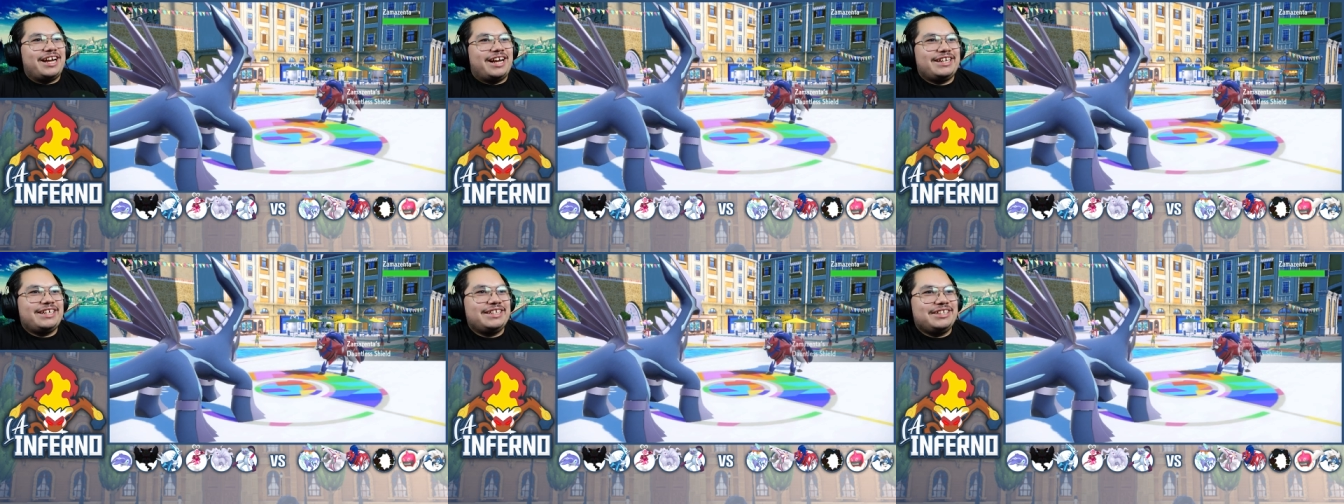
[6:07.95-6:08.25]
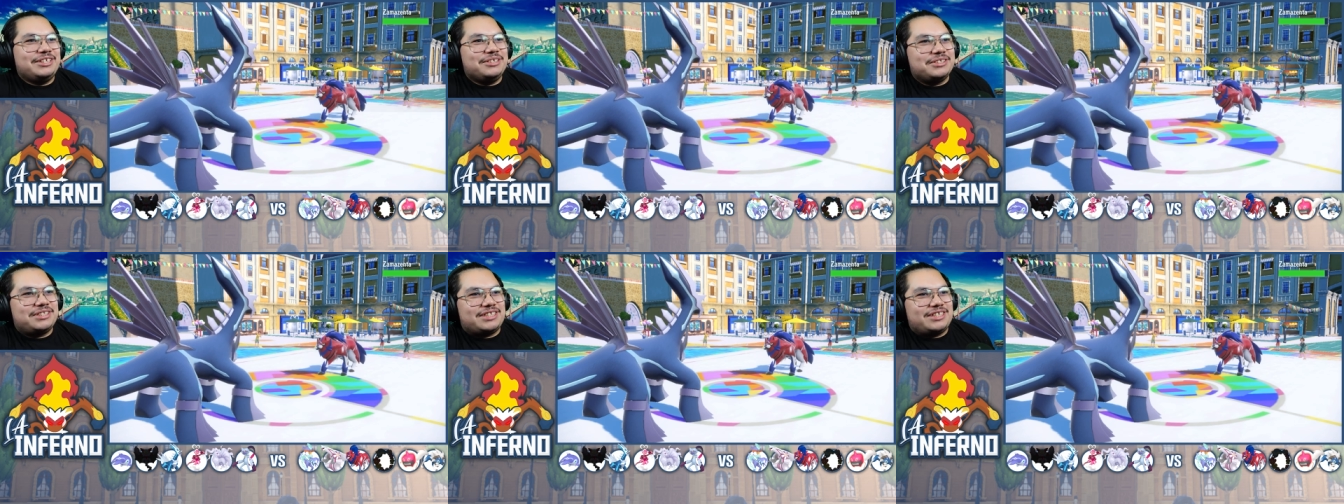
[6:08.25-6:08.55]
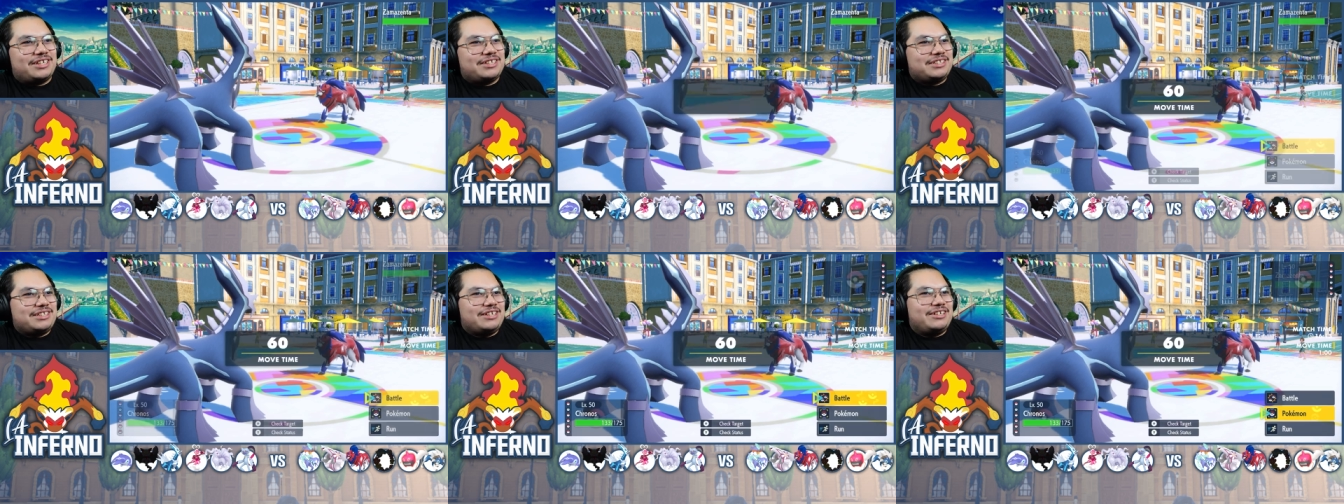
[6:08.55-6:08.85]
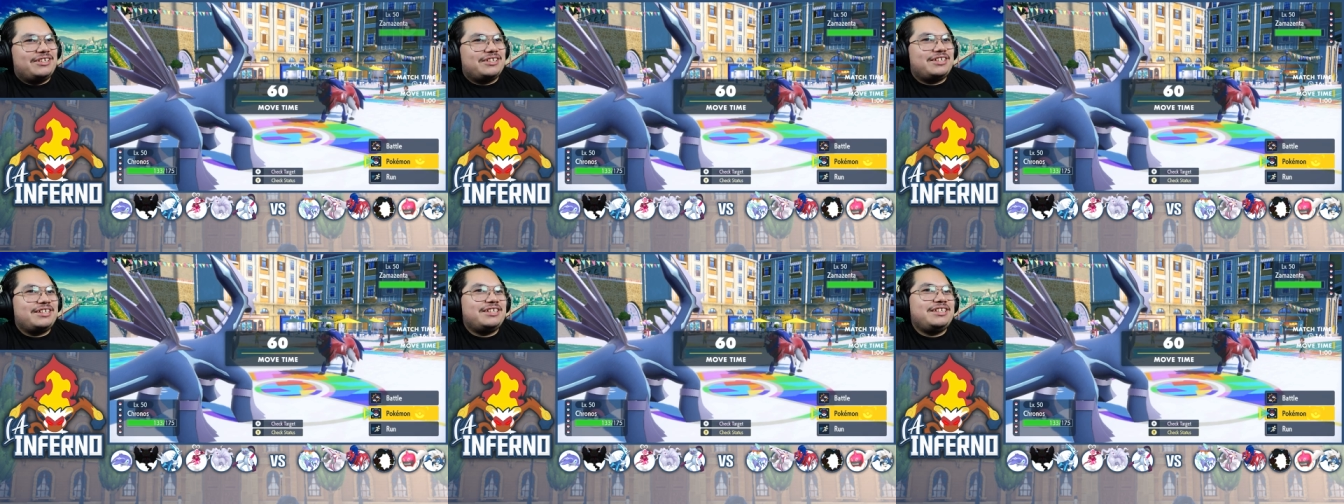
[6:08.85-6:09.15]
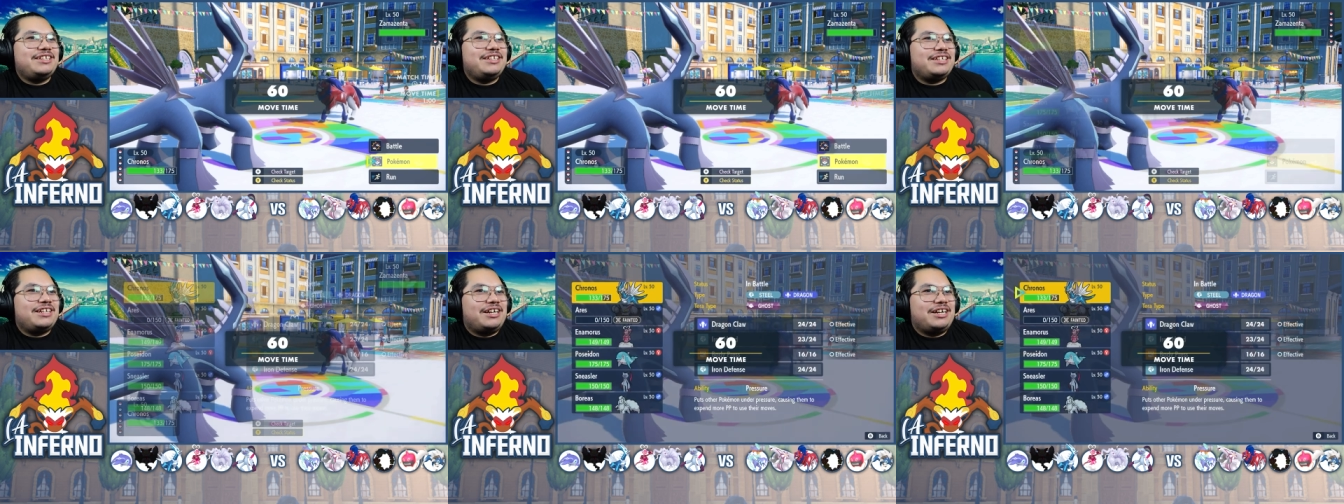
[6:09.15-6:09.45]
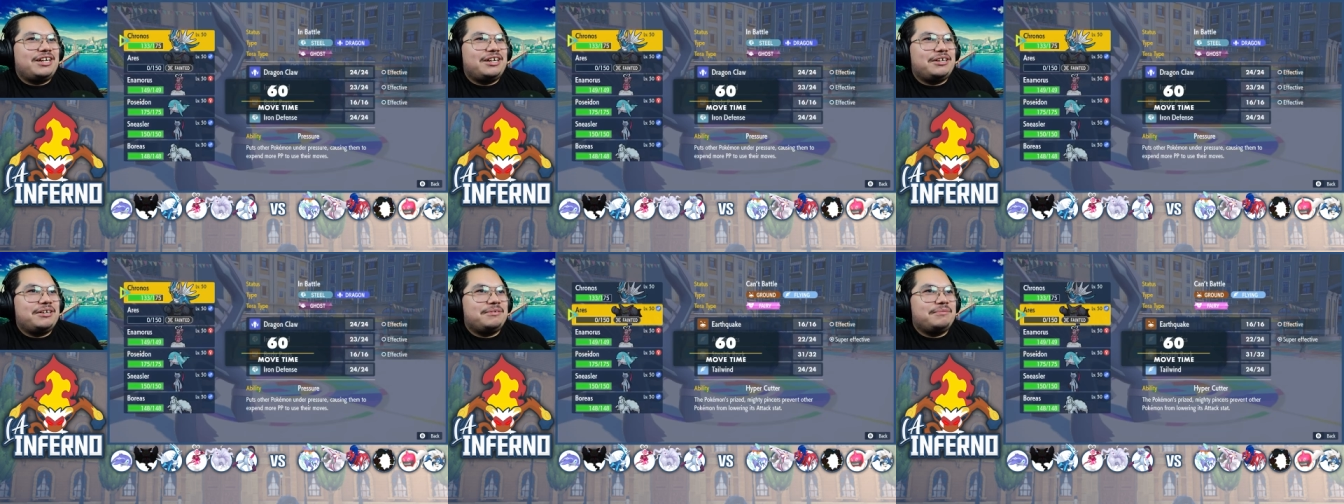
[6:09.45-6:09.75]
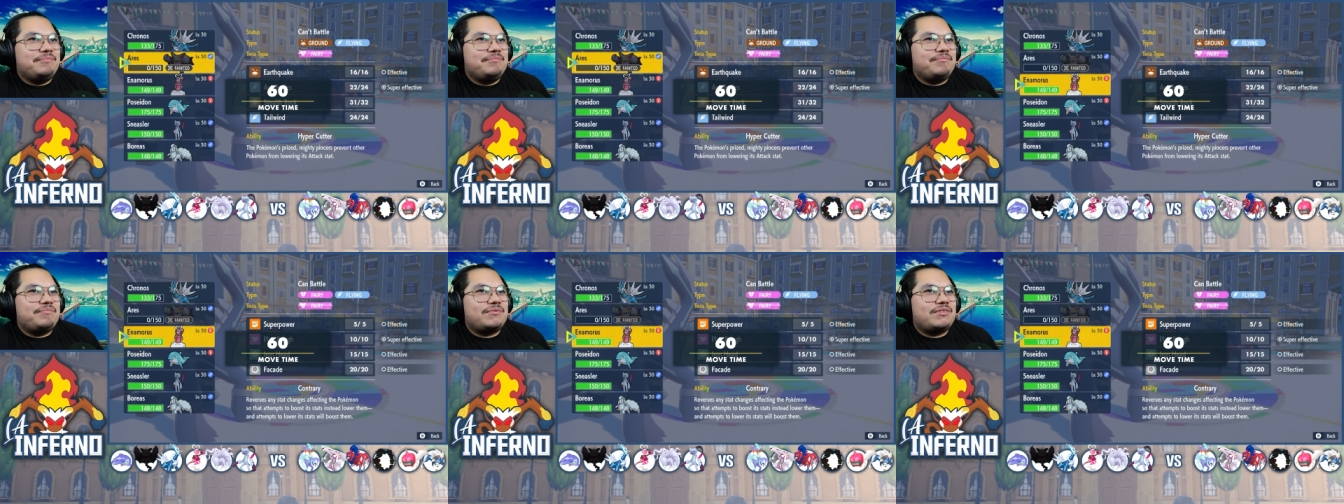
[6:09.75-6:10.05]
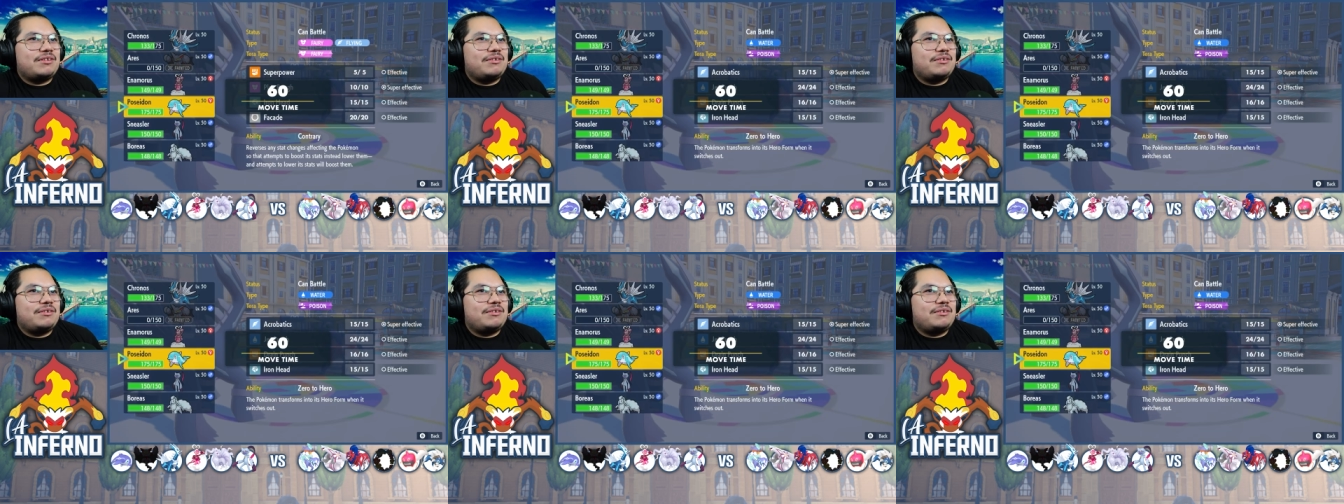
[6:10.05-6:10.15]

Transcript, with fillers: I didn't use it on Dialga, um,